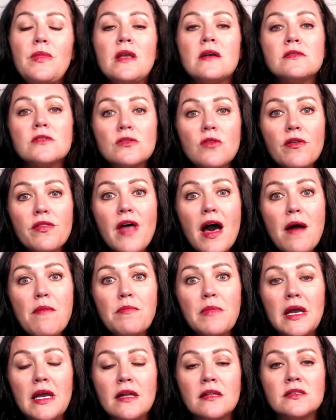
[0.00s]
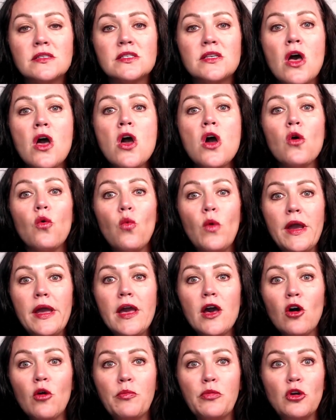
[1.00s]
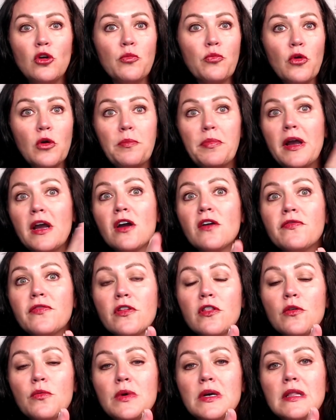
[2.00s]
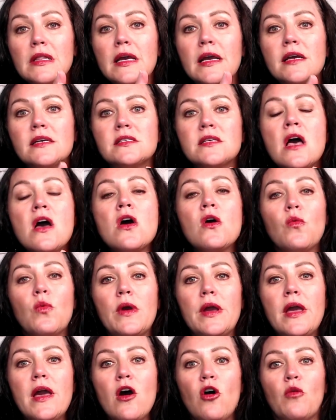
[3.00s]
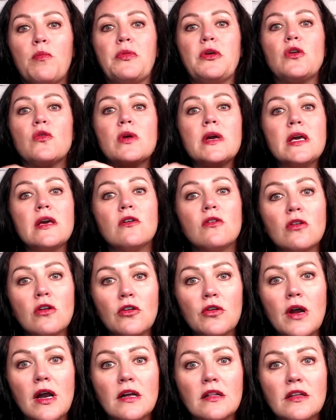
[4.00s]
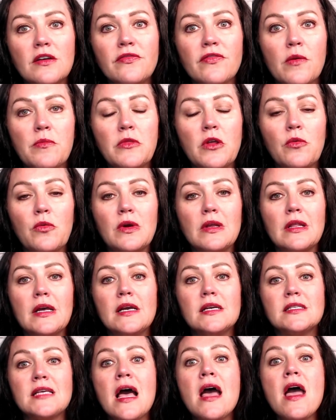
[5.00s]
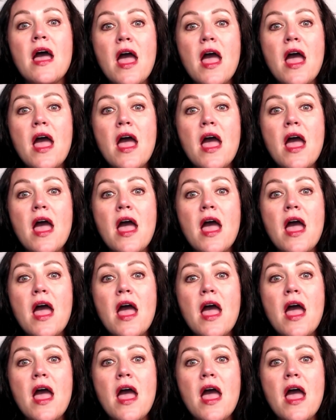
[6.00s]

So that means we help you prepare for the release, we help you heal correctly from the release,